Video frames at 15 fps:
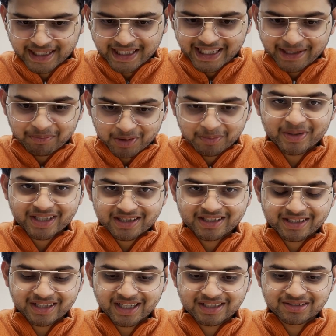Implement the
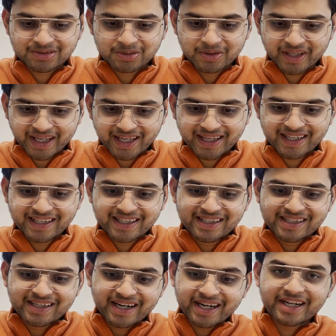task today
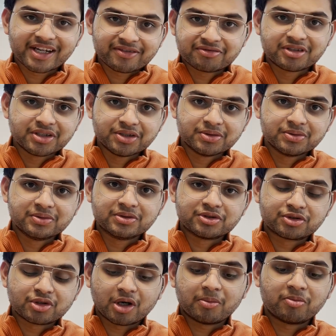right after you
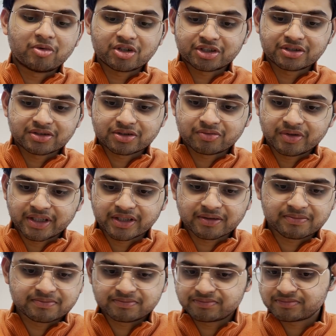stop watching this video.
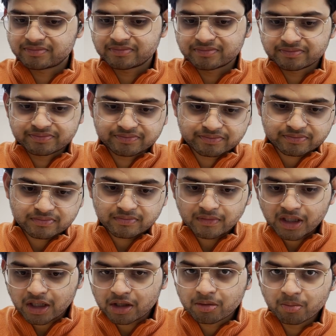
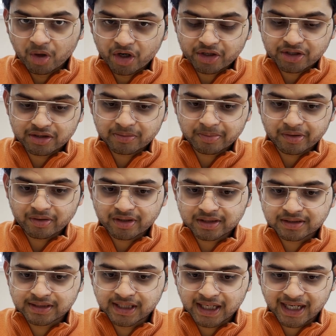Monitor the
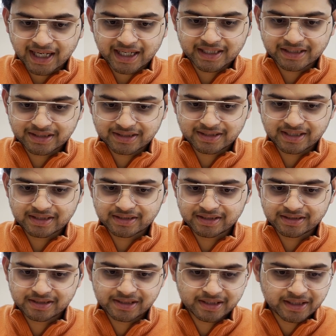progress, adjust as
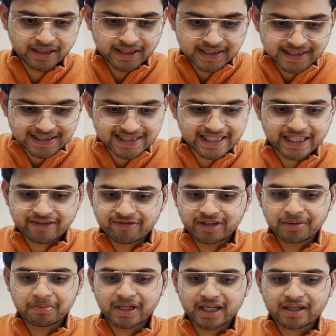needed, seek
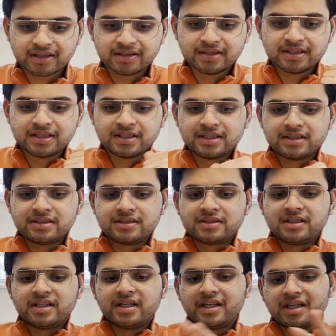feedback.
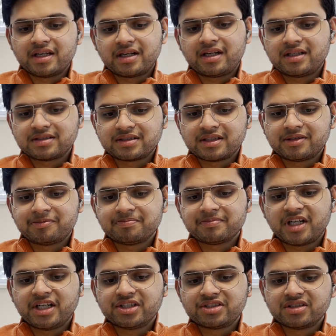Here are some
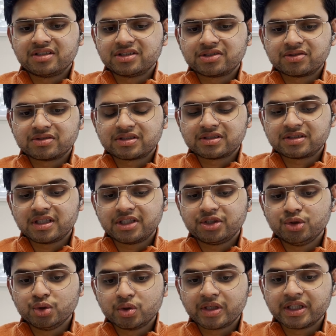additional resources that
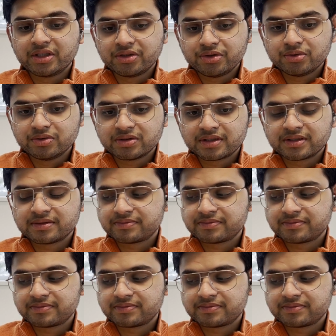you can use